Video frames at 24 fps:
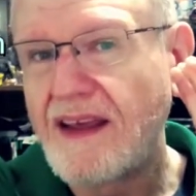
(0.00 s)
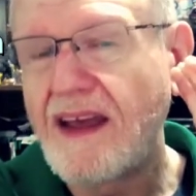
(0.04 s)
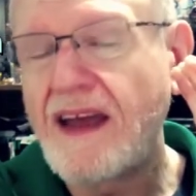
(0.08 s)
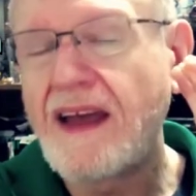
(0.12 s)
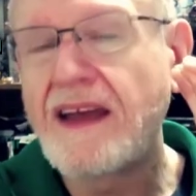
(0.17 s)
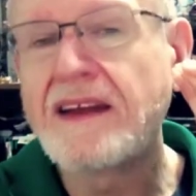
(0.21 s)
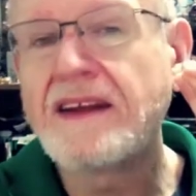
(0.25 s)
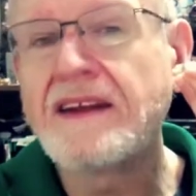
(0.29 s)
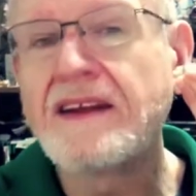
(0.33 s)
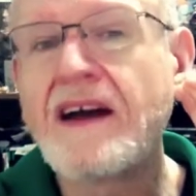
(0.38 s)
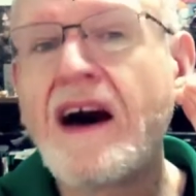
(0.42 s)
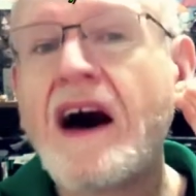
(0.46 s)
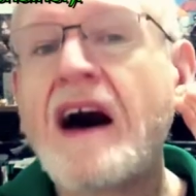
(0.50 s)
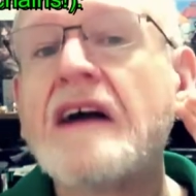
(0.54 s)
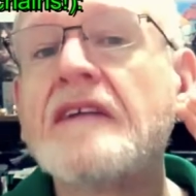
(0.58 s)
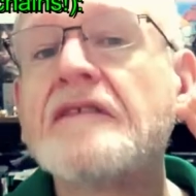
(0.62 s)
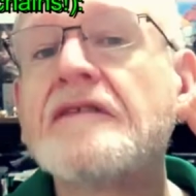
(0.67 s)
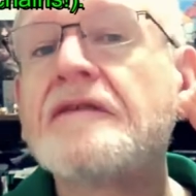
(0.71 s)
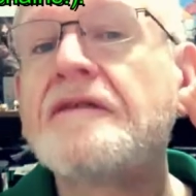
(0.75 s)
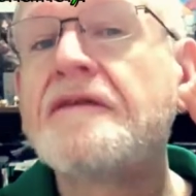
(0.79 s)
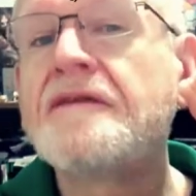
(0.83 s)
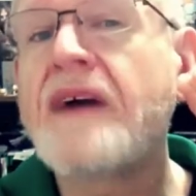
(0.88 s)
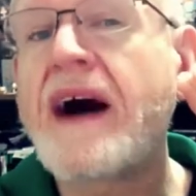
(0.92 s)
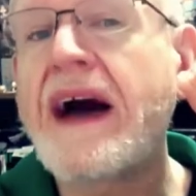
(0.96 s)
And not
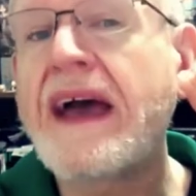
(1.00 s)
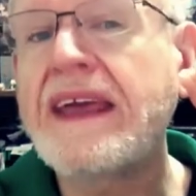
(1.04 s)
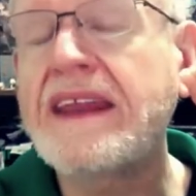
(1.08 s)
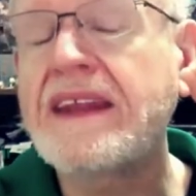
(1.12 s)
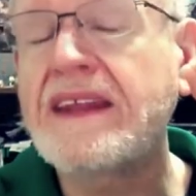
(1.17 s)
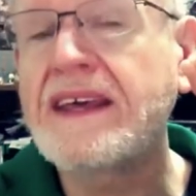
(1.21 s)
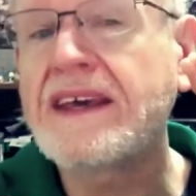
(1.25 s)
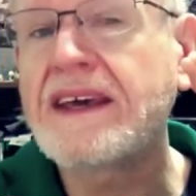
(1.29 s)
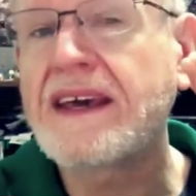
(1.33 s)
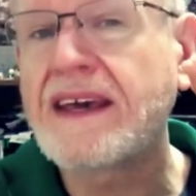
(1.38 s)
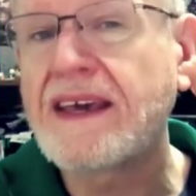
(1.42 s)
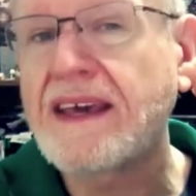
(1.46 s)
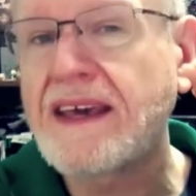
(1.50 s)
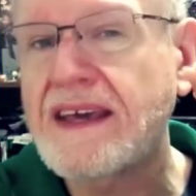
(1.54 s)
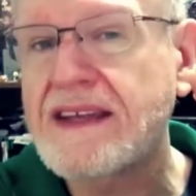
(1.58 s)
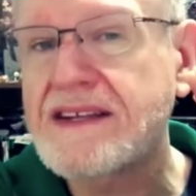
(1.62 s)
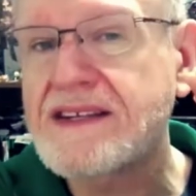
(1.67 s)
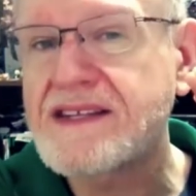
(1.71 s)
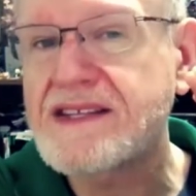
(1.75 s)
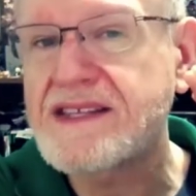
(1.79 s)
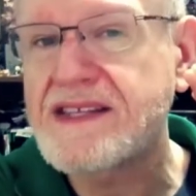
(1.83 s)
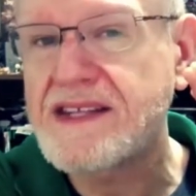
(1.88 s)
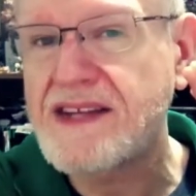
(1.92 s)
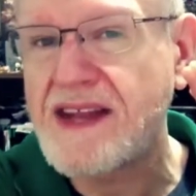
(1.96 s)
fighting
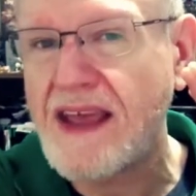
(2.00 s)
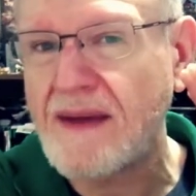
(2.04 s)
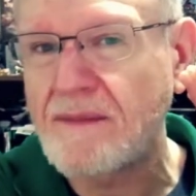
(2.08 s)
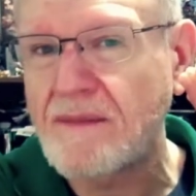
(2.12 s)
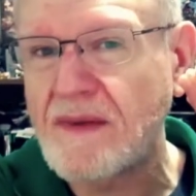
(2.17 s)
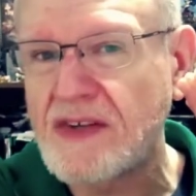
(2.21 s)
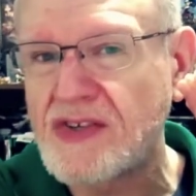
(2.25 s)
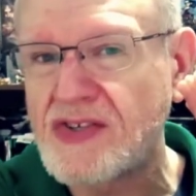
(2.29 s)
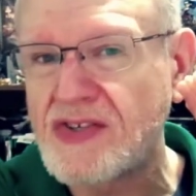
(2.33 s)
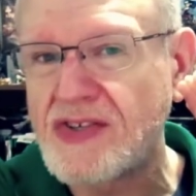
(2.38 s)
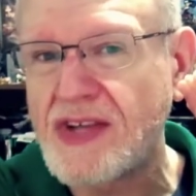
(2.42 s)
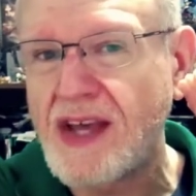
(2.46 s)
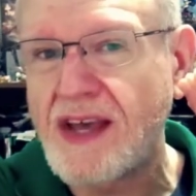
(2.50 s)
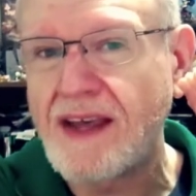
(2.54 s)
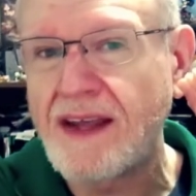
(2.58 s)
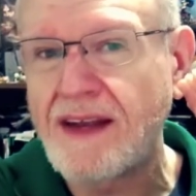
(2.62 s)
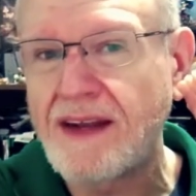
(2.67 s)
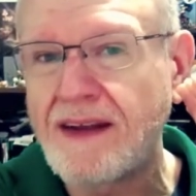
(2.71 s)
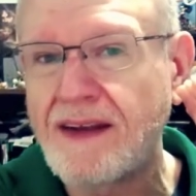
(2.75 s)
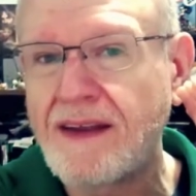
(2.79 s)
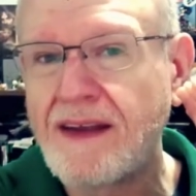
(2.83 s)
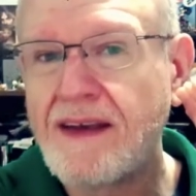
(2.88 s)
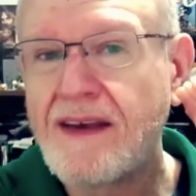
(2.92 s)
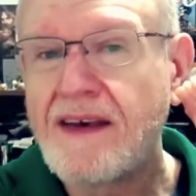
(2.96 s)
against the damage
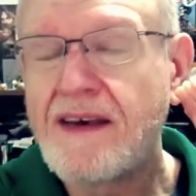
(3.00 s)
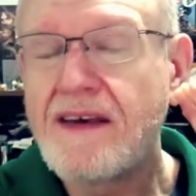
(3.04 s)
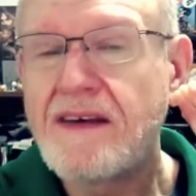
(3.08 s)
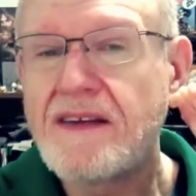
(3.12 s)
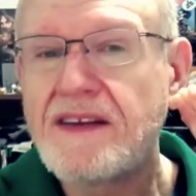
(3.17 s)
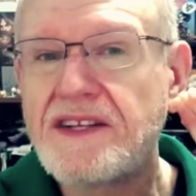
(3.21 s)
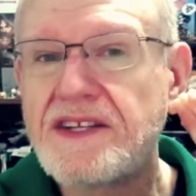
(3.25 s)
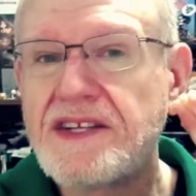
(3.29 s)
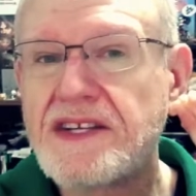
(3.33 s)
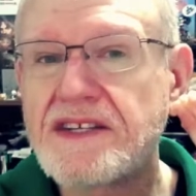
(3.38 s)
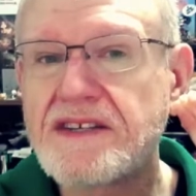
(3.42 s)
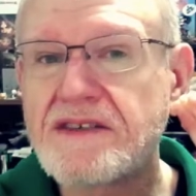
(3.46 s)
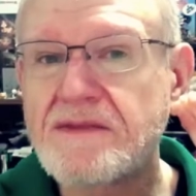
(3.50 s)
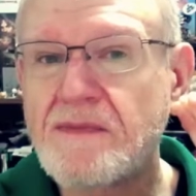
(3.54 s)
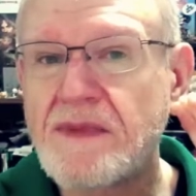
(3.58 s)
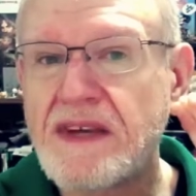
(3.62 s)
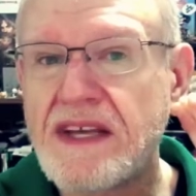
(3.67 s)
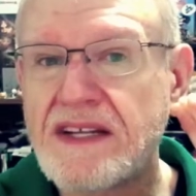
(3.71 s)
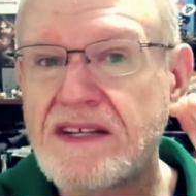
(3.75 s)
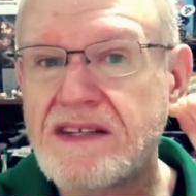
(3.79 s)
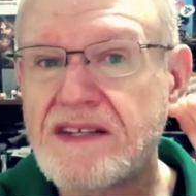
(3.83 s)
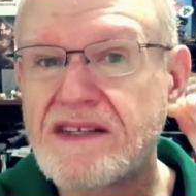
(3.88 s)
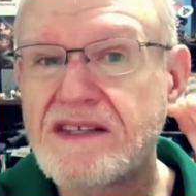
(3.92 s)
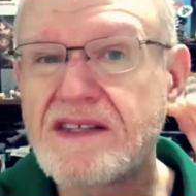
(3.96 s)
done just
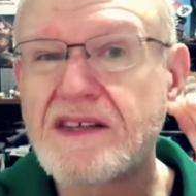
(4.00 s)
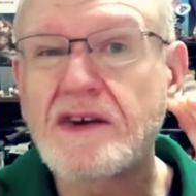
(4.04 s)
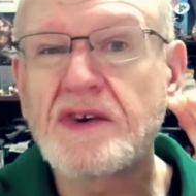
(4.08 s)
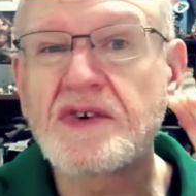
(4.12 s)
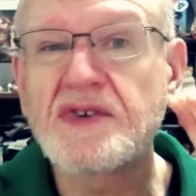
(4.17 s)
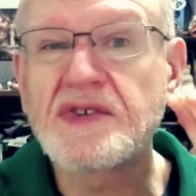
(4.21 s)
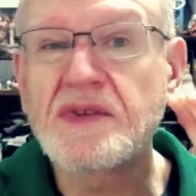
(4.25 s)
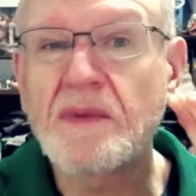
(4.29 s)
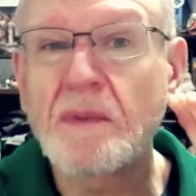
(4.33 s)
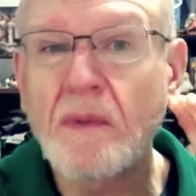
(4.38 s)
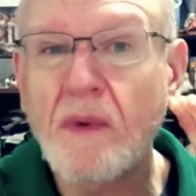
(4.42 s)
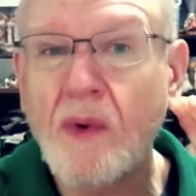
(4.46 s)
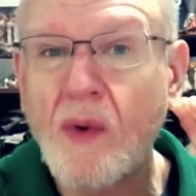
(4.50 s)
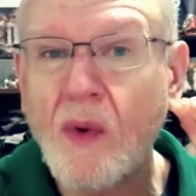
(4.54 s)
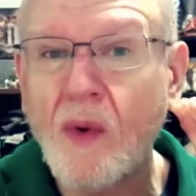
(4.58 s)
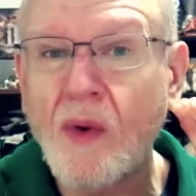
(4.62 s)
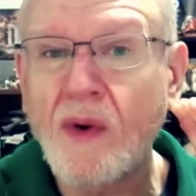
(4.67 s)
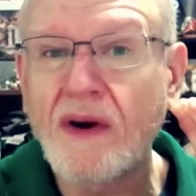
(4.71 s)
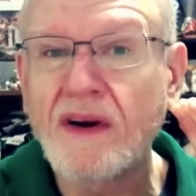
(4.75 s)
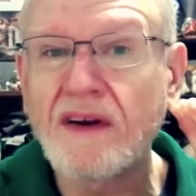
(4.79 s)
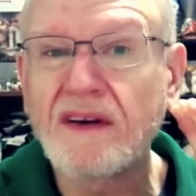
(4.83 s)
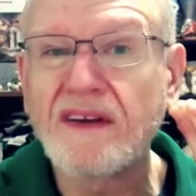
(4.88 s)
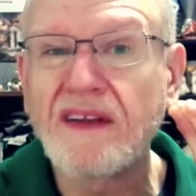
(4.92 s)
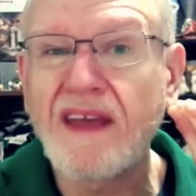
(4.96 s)
means there's
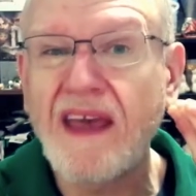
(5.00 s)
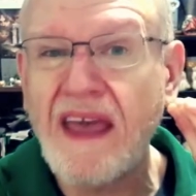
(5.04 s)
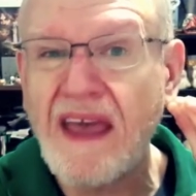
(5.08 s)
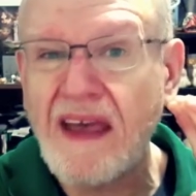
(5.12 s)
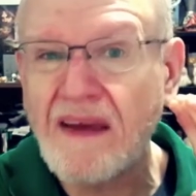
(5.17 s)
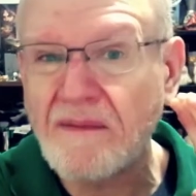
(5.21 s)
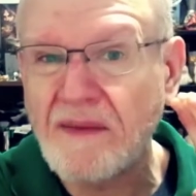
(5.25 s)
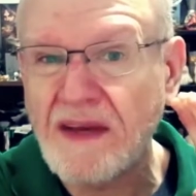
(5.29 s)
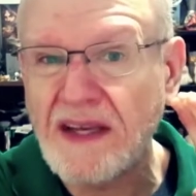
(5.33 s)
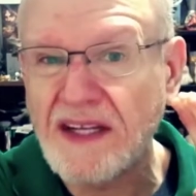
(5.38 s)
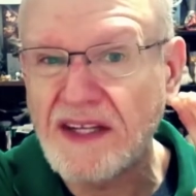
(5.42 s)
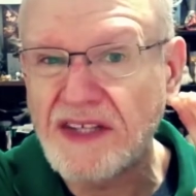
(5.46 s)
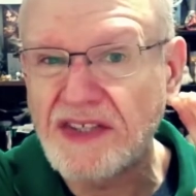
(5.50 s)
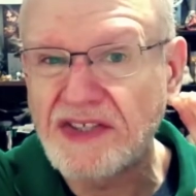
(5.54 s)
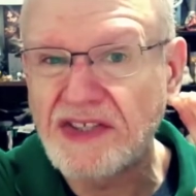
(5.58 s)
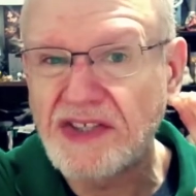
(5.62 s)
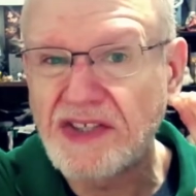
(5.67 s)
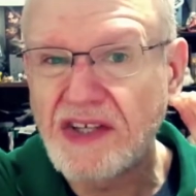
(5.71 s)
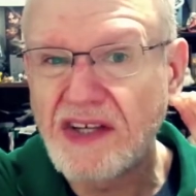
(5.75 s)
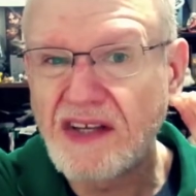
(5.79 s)
more damage